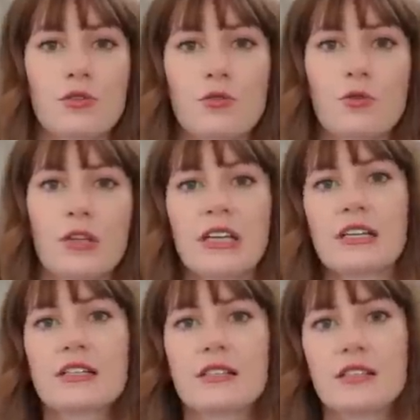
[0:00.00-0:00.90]
two
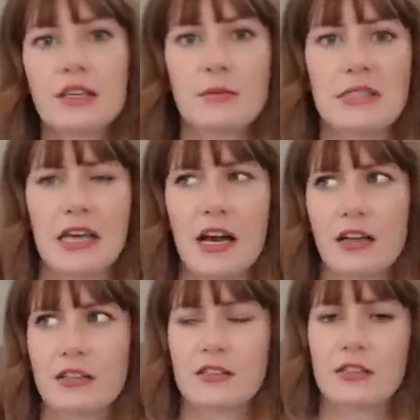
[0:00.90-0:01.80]
like sleep
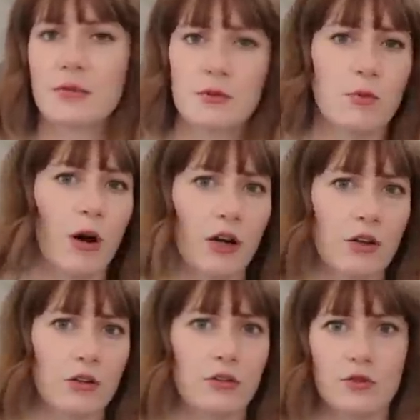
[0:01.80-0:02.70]
sacks, sleep
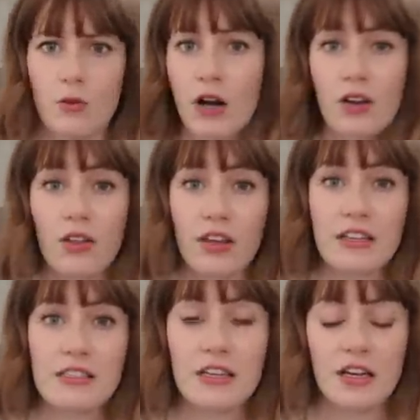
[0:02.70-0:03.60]
swaddle, swaddle
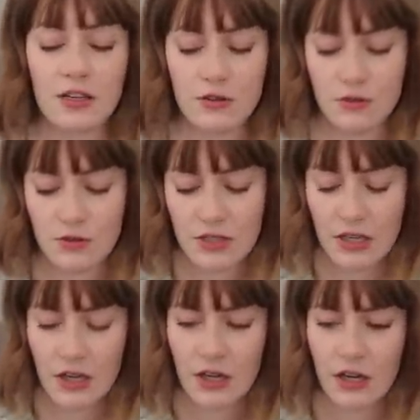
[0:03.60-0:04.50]
things that I used,
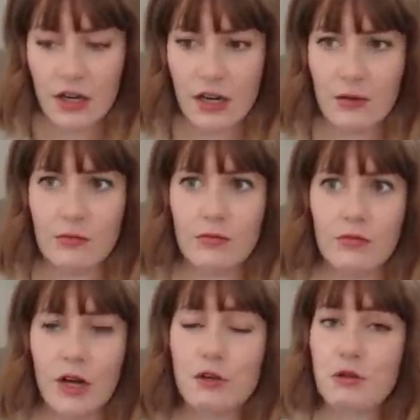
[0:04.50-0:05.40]
um,
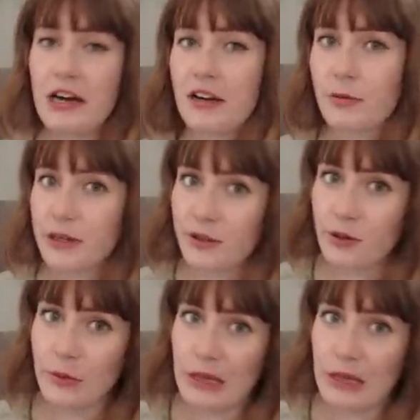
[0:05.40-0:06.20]
I tried a regular